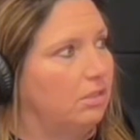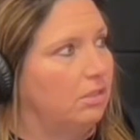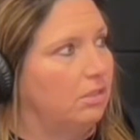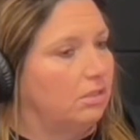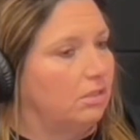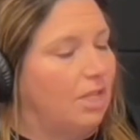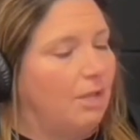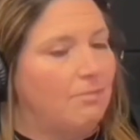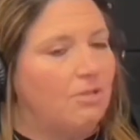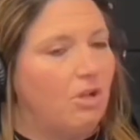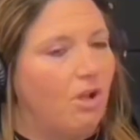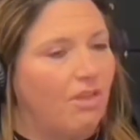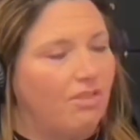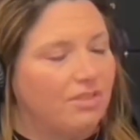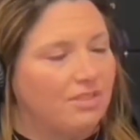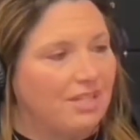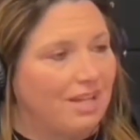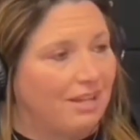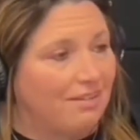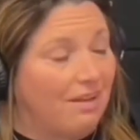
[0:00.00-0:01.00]
I mean, all the
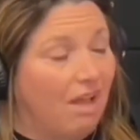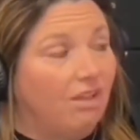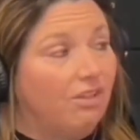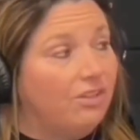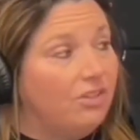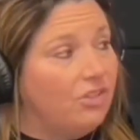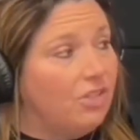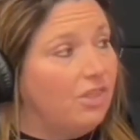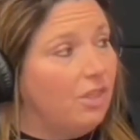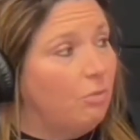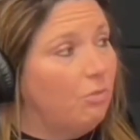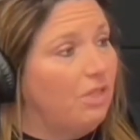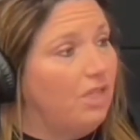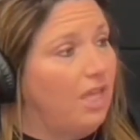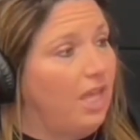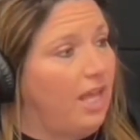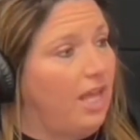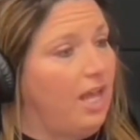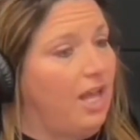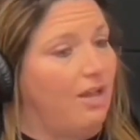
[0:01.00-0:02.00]
technology that we
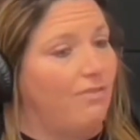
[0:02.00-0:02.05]
have.